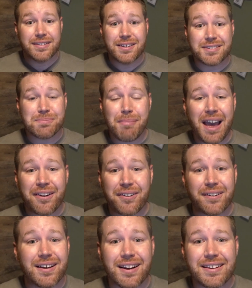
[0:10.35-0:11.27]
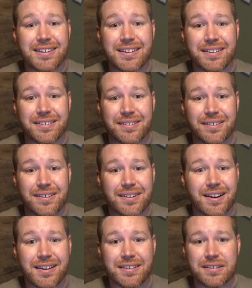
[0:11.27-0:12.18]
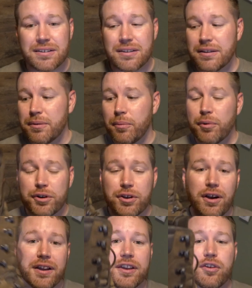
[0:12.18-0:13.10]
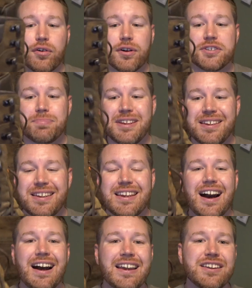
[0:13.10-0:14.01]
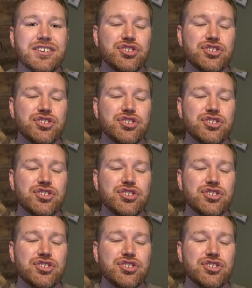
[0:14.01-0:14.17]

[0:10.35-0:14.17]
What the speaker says: Doesn't matter. I did it, all right? We're talking Crispi Guide